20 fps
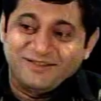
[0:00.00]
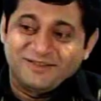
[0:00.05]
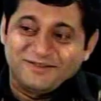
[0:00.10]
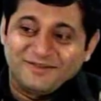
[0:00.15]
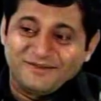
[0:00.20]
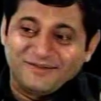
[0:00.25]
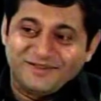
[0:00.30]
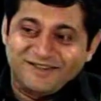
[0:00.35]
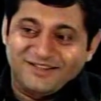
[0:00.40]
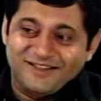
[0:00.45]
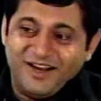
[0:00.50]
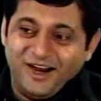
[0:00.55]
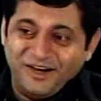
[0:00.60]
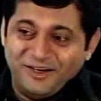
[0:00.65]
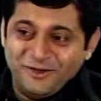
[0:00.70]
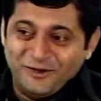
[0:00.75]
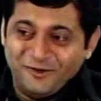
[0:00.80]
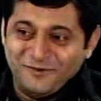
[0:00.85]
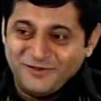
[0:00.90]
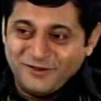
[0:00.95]

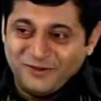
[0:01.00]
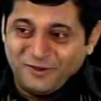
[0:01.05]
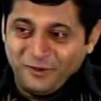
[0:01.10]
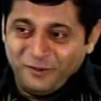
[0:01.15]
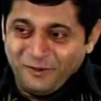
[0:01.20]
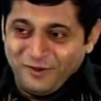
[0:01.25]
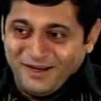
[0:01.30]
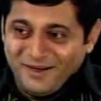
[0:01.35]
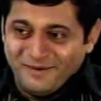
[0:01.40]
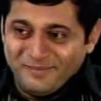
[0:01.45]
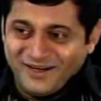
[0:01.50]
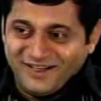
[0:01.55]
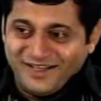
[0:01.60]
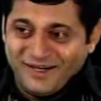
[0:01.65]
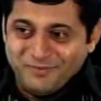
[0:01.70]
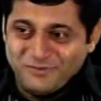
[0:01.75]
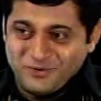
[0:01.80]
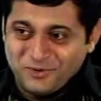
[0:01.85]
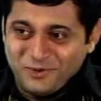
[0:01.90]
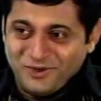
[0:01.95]
Started off slowly, but
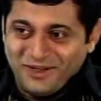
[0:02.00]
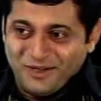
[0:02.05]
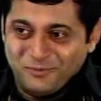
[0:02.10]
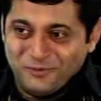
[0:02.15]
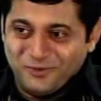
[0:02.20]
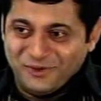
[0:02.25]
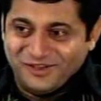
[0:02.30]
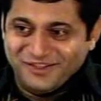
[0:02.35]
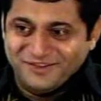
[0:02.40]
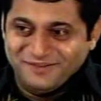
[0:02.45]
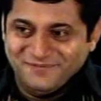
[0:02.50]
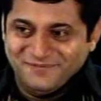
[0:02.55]
I'm sure they would.